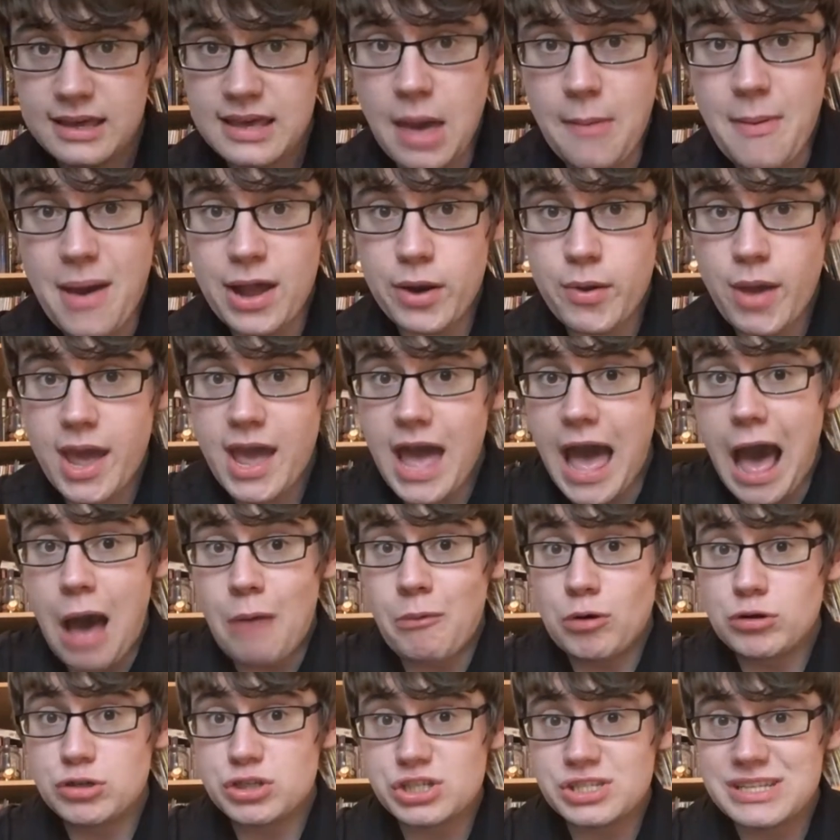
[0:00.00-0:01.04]
Yeah, but anyway,
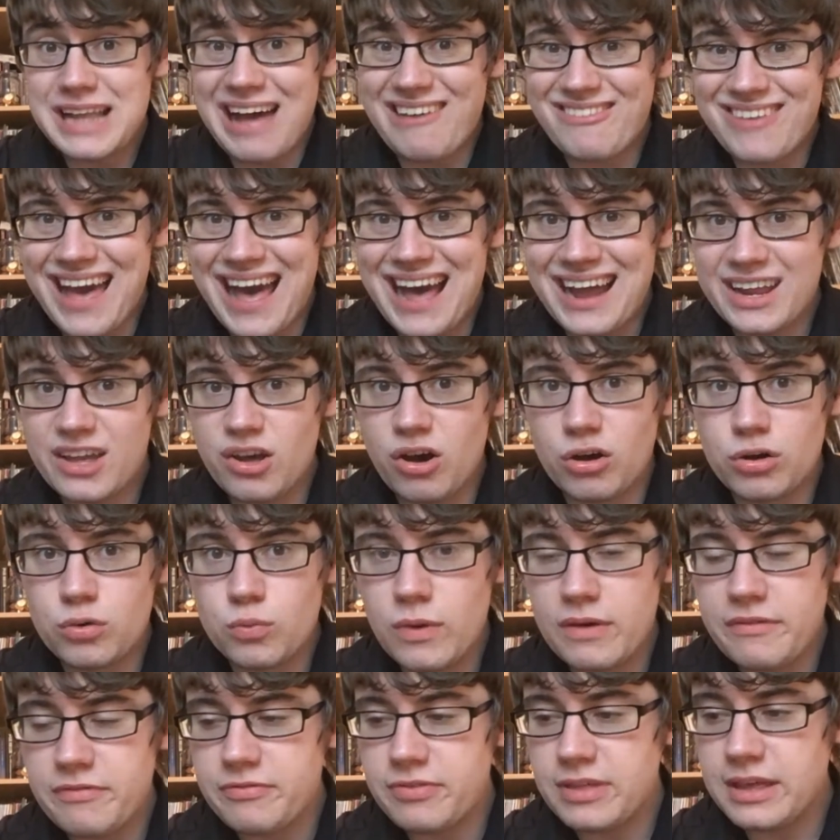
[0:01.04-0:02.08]
I will just now carry
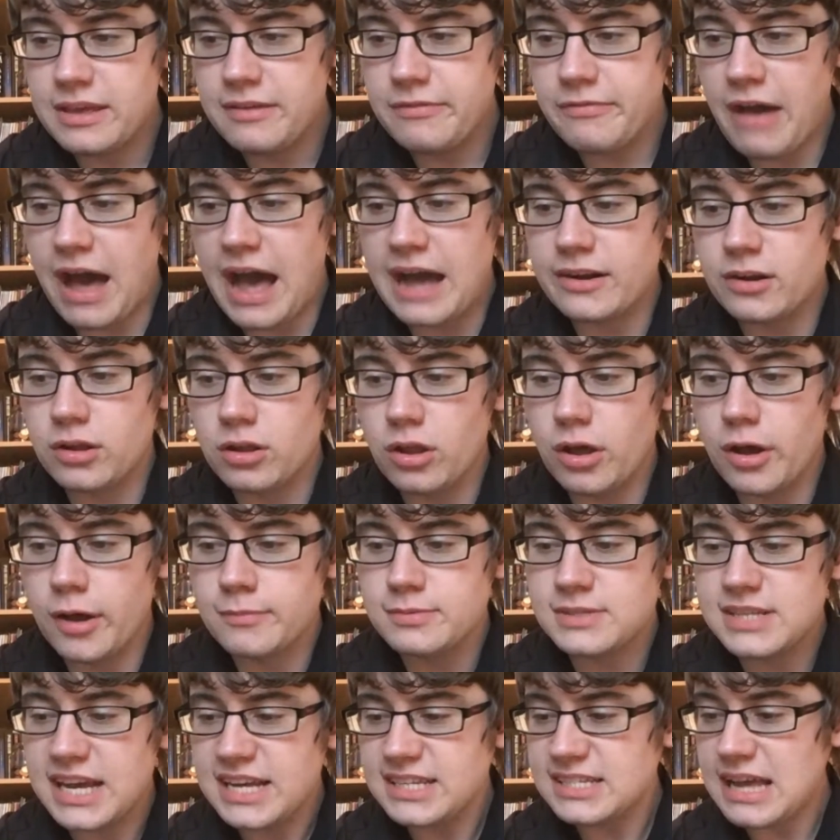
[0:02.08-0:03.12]
on with the vinyl
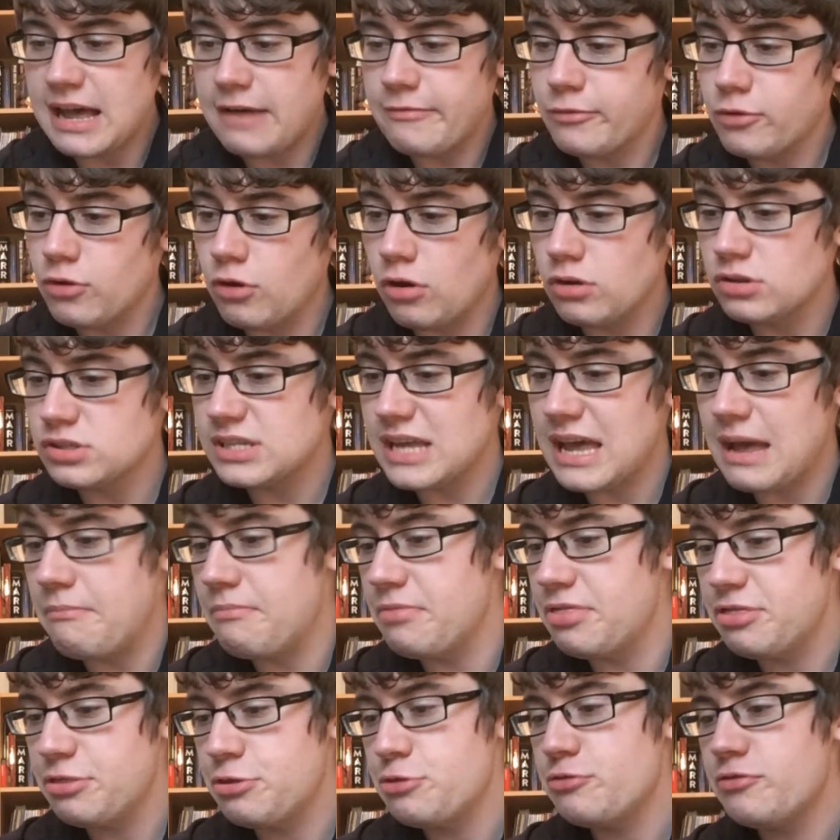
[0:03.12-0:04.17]
update. I've got
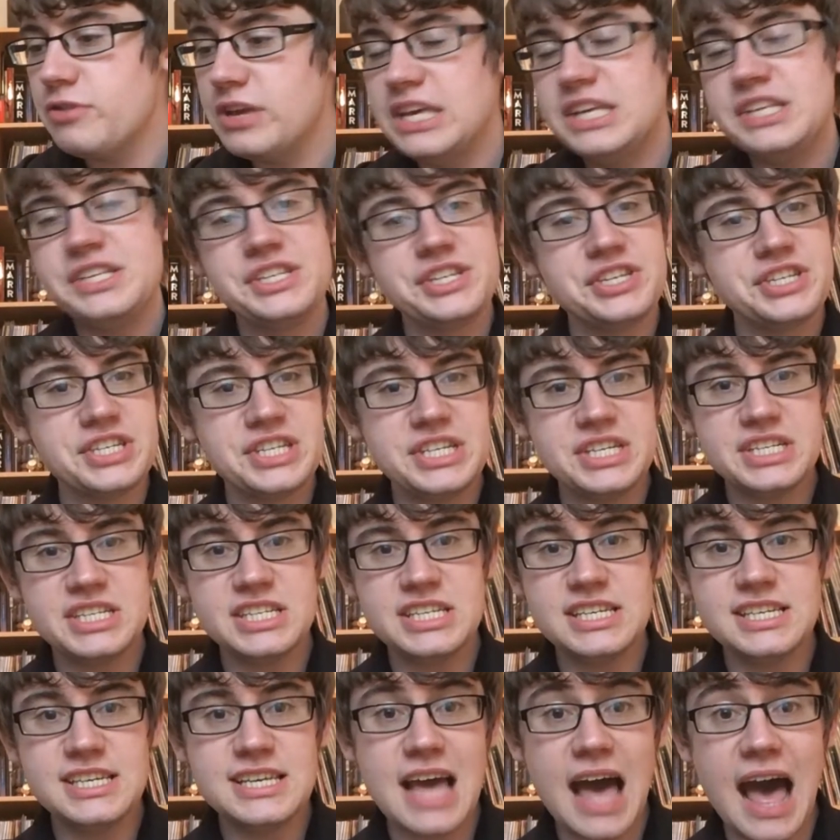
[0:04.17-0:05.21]
3
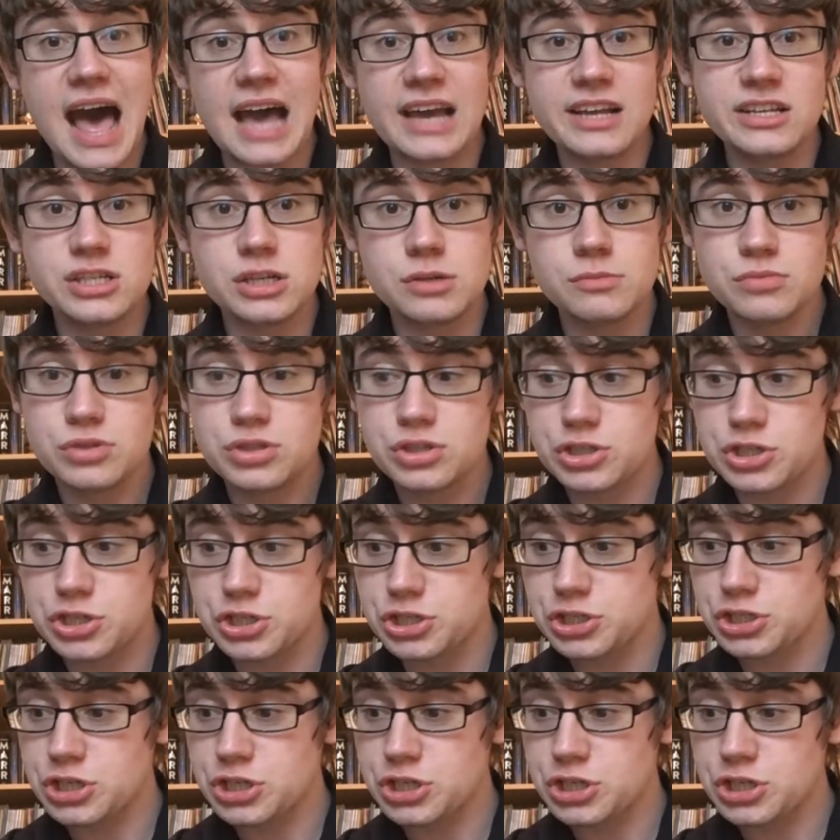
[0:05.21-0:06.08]
CD items to